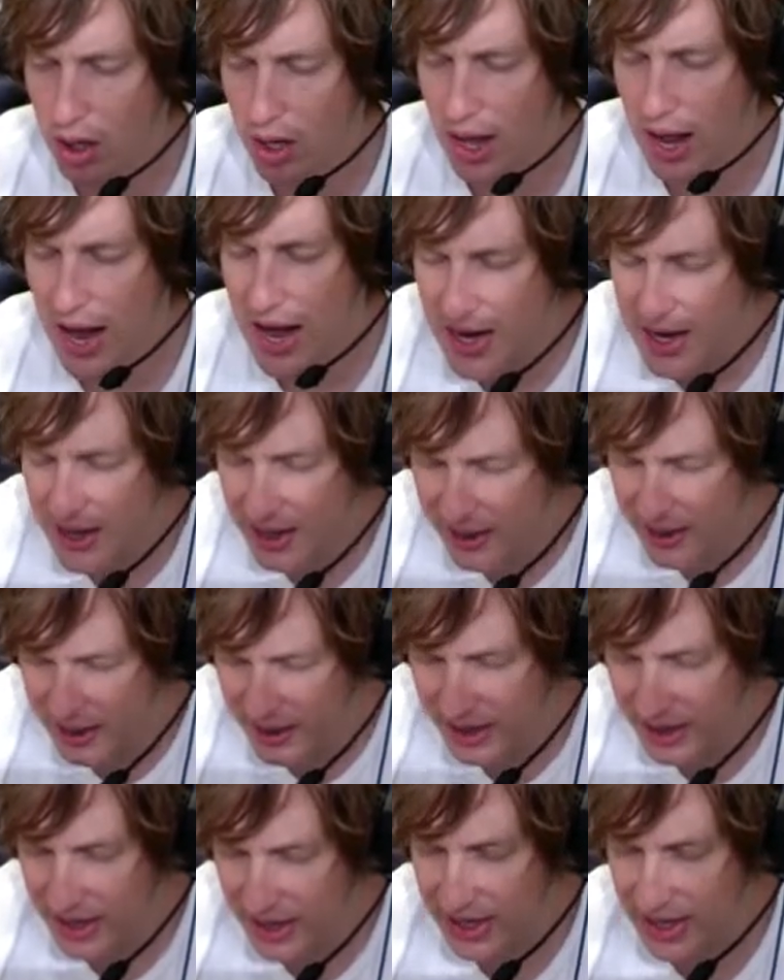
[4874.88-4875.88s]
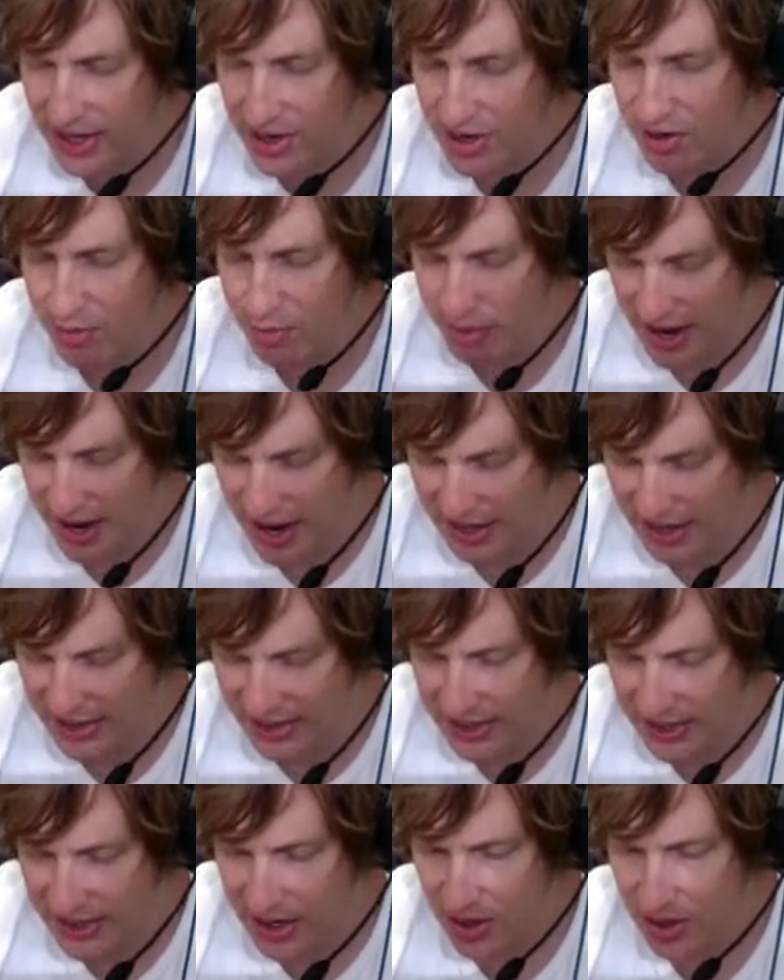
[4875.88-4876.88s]
anything in your
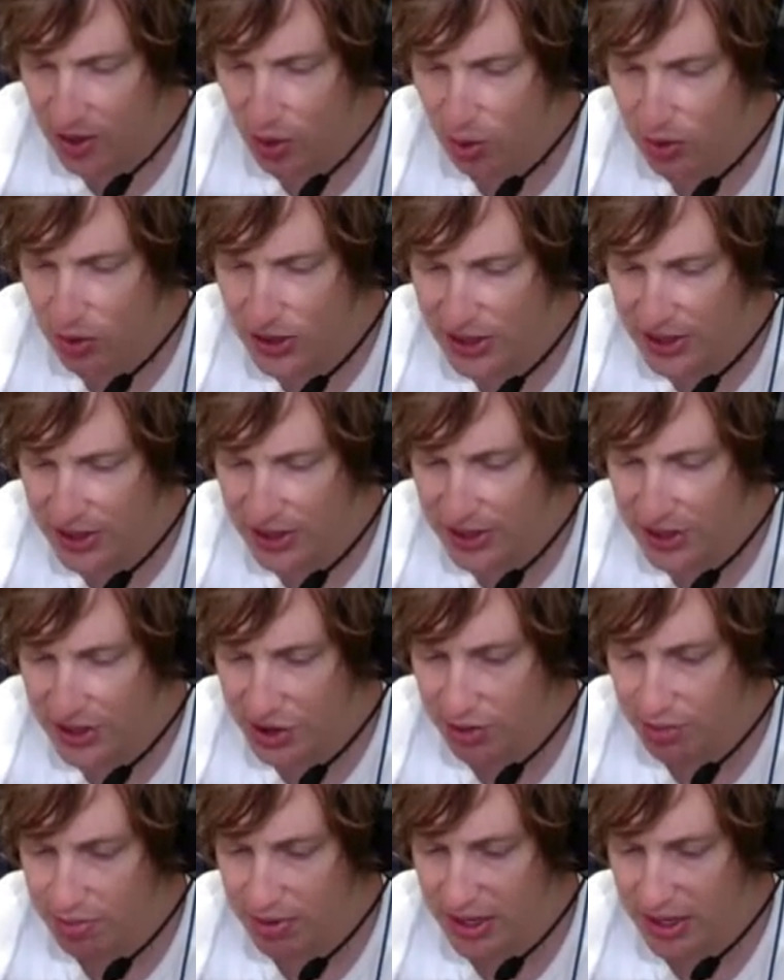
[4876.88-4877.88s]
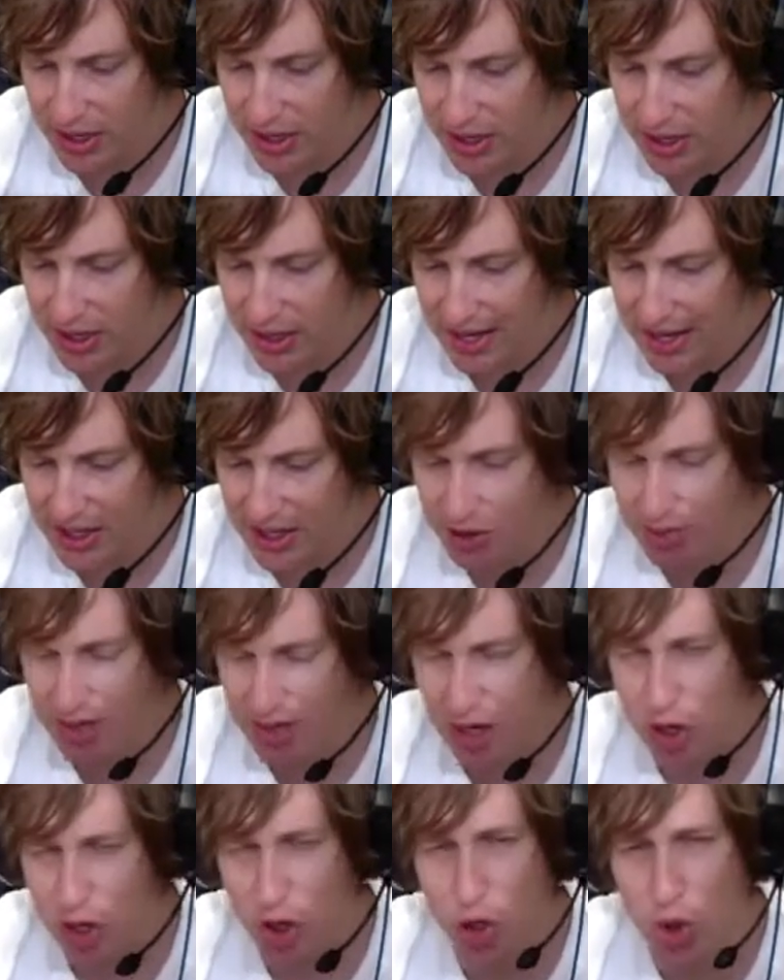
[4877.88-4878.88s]
past, those things should be
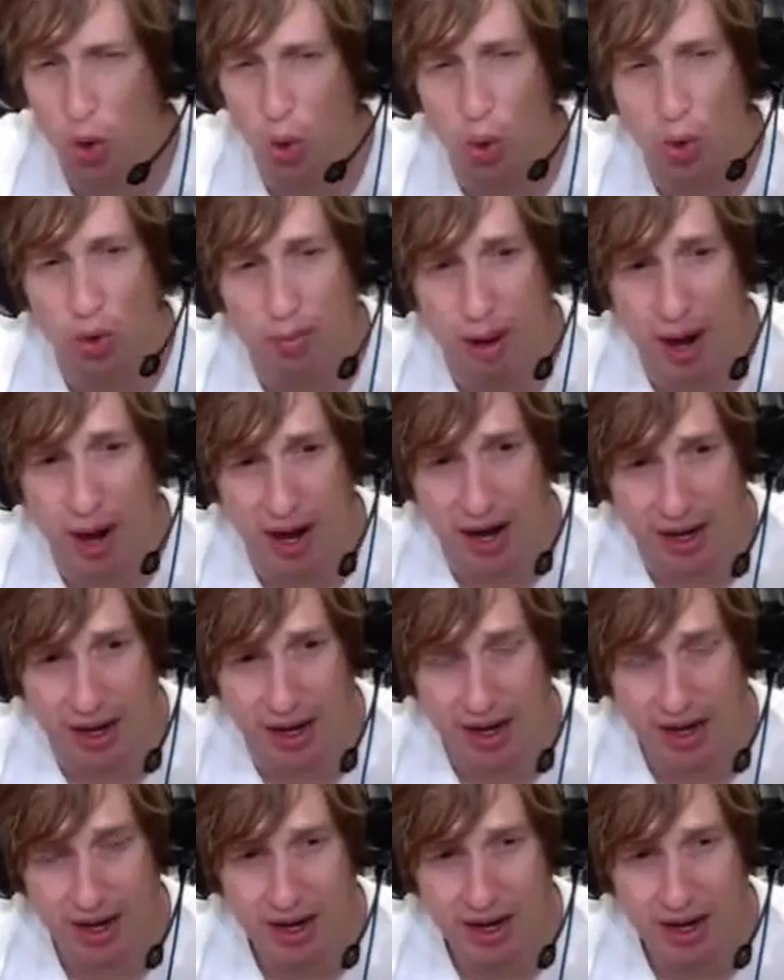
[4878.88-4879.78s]
a gold mine.